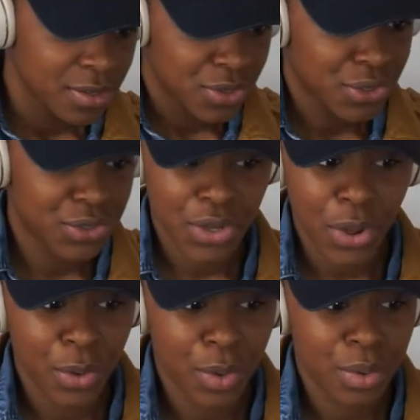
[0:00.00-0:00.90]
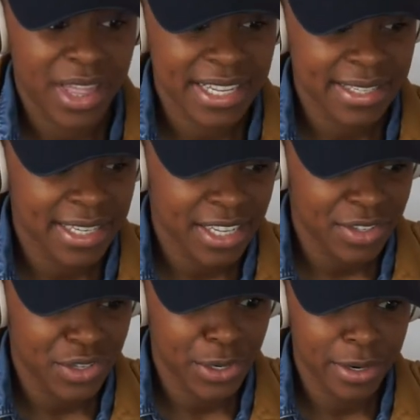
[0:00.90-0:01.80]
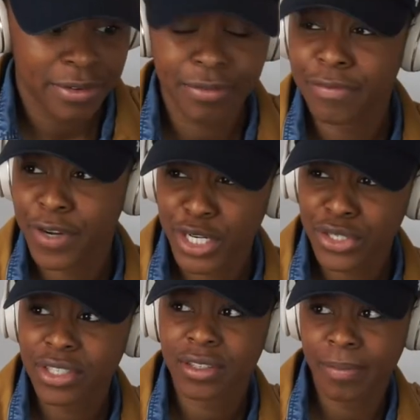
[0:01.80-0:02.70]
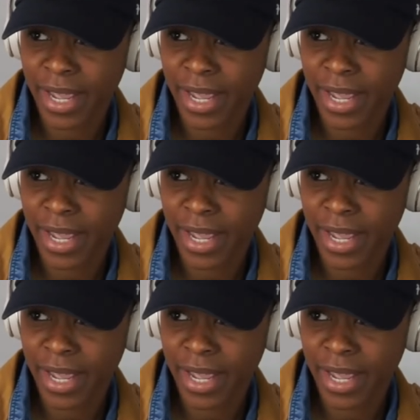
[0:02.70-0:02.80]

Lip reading: so this is your first